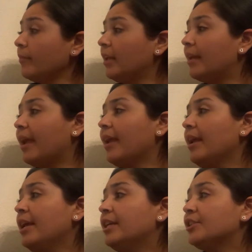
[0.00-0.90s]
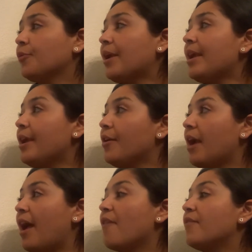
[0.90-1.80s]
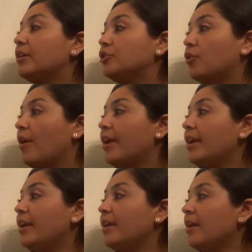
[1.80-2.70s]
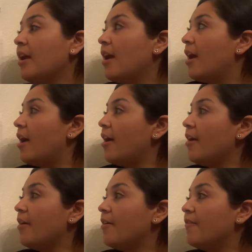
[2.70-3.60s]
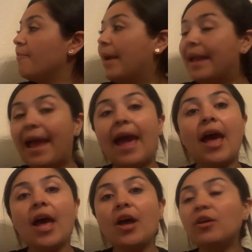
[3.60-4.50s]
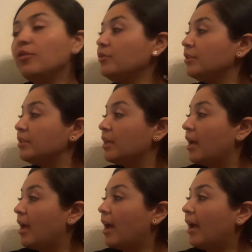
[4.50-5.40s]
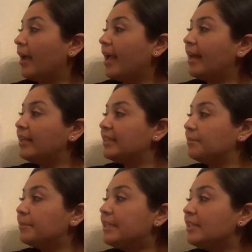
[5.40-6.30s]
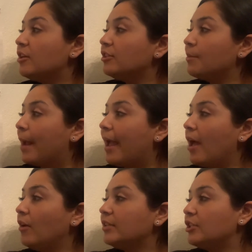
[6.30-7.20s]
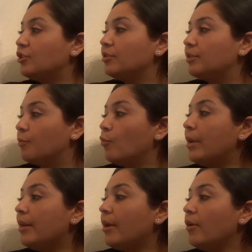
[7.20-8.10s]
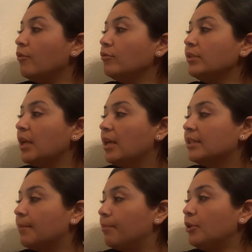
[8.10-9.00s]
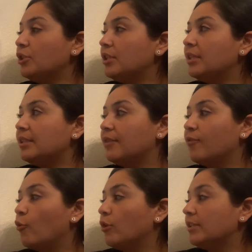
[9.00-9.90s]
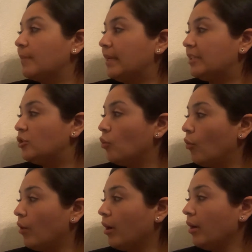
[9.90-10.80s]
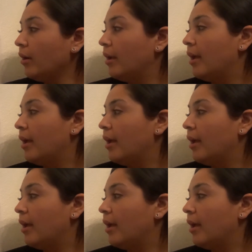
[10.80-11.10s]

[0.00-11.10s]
Okay, so right here I have a drawing of my house. I added some details to my house. I drew some windows, some bushes, and of course my door.